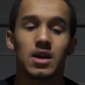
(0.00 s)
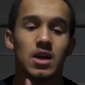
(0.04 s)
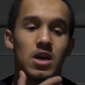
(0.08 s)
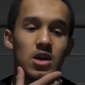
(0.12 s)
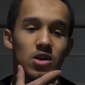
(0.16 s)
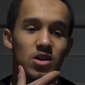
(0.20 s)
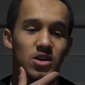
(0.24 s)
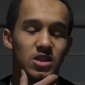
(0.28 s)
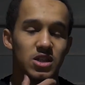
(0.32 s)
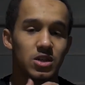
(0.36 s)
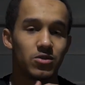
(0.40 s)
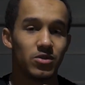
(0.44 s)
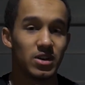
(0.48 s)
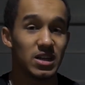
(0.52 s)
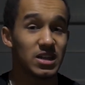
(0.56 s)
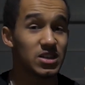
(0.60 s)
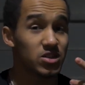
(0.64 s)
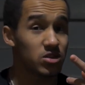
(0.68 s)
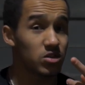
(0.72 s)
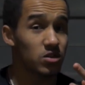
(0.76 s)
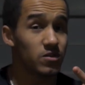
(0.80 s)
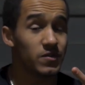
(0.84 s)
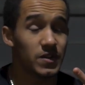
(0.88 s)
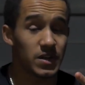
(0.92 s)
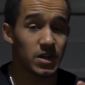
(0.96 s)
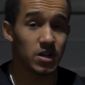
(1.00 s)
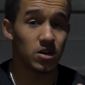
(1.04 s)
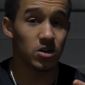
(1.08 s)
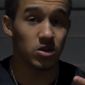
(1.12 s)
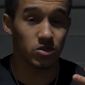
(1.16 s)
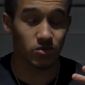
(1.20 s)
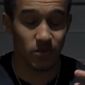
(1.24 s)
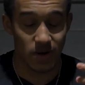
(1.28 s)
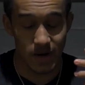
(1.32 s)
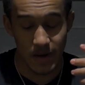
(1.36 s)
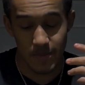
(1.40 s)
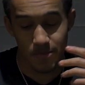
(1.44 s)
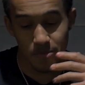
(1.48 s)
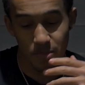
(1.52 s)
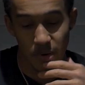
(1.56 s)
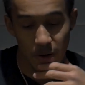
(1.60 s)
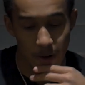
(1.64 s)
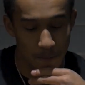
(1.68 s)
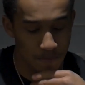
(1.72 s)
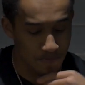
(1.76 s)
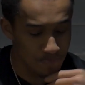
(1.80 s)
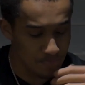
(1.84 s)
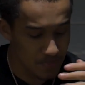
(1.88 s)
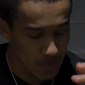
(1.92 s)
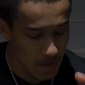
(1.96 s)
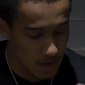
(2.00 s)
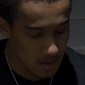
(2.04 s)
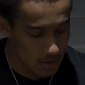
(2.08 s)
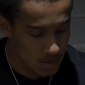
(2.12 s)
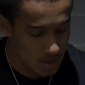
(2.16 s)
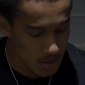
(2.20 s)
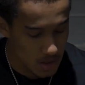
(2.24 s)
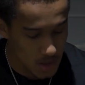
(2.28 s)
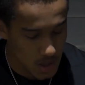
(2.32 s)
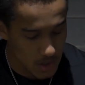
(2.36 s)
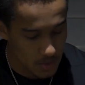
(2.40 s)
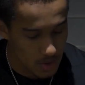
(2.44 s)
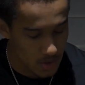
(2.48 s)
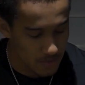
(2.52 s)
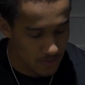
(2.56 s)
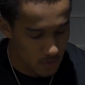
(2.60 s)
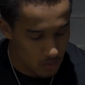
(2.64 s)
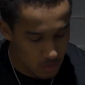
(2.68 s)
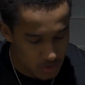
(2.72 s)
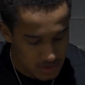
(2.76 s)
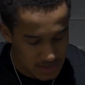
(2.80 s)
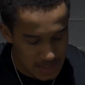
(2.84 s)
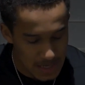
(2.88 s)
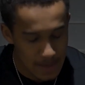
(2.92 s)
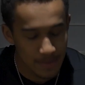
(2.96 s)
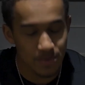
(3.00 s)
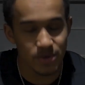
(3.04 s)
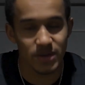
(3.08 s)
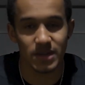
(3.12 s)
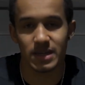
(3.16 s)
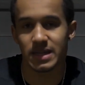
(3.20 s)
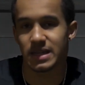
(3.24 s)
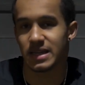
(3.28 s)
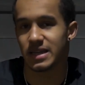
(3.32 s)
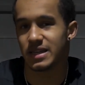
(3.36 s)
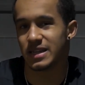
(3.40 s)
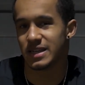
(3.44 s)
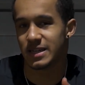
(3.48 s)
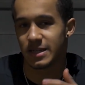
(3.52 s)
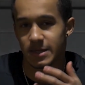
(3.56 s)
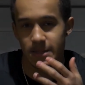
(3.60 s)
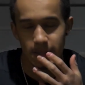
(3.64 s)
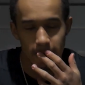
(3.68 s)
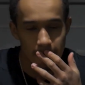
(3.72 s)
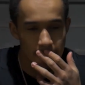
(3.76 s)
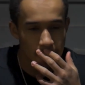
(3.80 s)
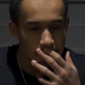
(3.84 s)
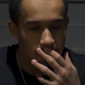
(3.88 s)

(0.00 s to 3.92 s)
Because he released 2 videos, right? But I'm gonna go over what's happening here, yeah?